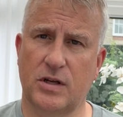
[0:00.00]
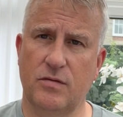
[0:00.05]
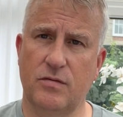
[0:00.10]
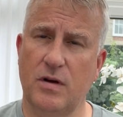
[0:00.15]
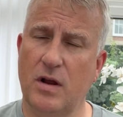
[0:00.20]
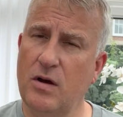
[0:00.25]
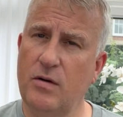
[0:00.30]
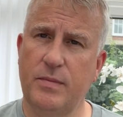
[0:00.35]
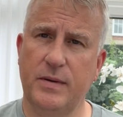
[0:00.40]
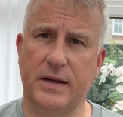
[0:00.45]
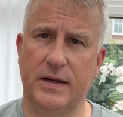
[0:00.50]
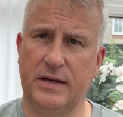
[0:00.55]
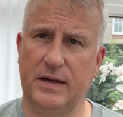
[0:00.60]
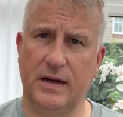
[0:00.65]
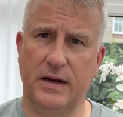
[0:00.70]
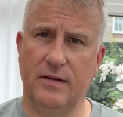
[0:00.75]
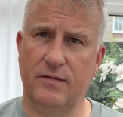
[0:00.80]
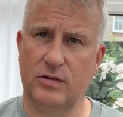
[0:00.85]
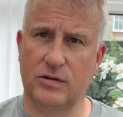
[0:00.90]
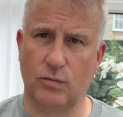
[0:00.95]
nobody
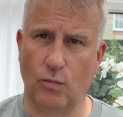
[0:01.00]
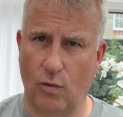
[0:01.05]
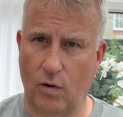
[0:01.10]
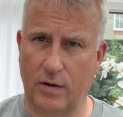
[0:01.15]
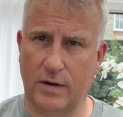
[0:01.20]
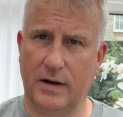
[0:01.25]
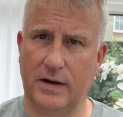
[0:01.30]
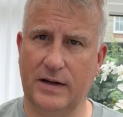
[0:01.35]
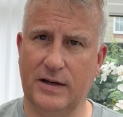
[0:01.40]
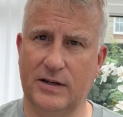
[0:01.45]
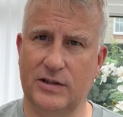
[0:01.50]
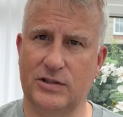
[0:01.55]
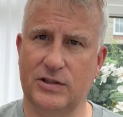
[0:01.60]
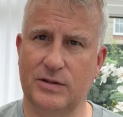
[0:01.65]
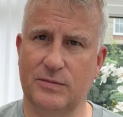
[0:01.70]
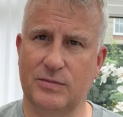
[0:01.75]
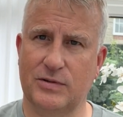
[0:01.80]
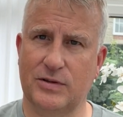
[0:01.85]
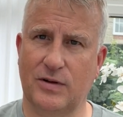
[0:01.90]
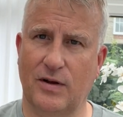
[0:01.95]
delivers one
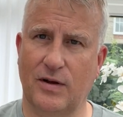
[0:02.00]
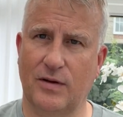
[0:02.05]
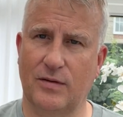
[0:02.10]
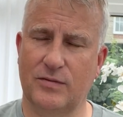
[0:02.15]
leadership style.